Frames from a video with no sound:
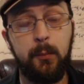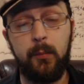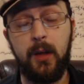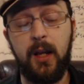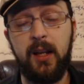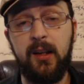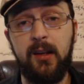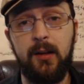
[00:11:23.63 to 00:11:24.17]

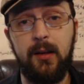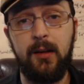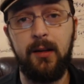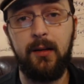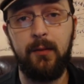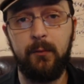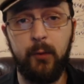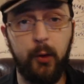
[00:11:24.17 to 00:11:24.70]
And
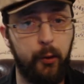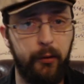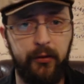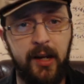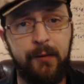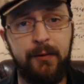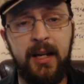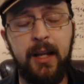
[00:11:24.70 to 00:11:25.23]
Frodo
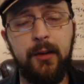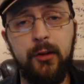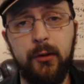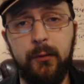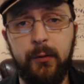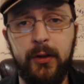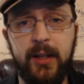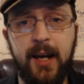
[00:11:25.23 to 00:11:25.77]
doesn't have an answer
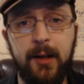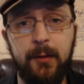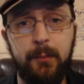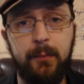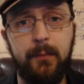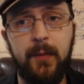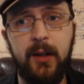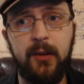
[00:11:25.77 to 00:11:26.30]
for that.
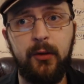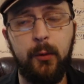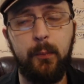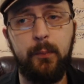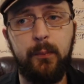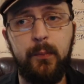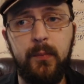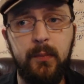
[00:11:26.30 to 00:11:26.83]
And so
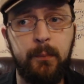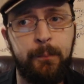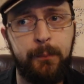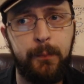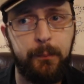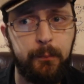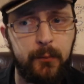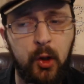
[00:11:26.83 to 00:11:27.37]

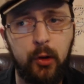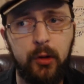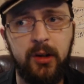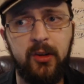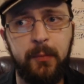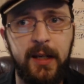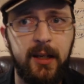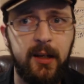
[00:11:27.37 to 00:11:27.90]
Tolkien
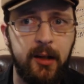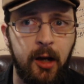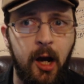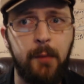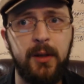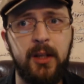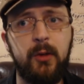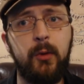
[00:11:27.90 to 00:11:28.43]
is making a
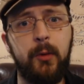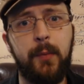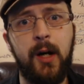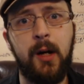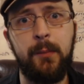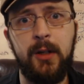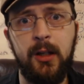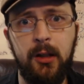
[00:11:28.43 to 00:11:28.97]
comment with
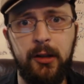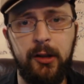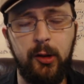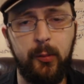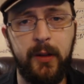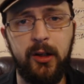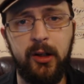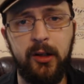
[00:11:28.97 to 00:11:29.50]
Bombadil a little
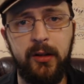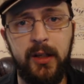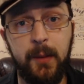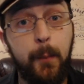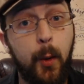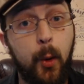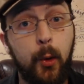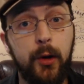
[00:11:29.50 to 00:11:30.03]
bit on the
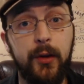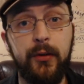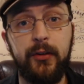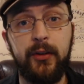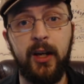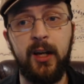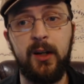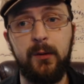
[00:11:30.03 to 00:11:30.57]
importance
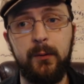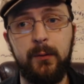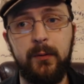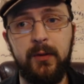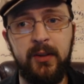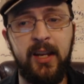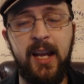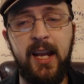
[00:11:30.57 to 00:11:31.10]
of
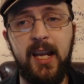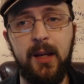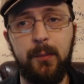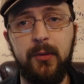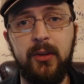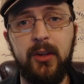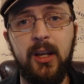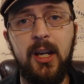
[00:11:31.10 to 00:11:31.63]

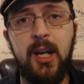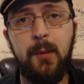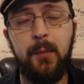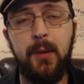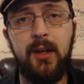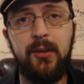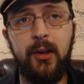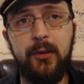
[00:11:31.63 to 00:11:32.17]
names,
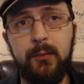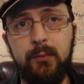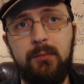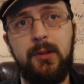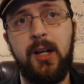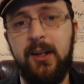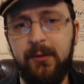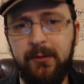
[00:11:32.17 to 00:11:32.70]
but he's also
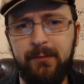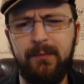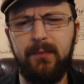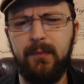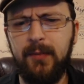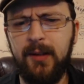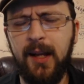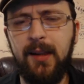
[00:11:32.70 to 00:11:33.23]
kind of
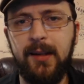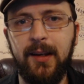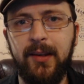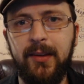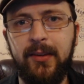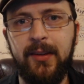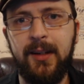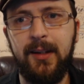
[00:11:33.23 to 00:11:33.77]
telling
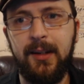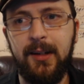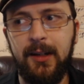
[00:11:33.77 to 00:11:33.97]
us that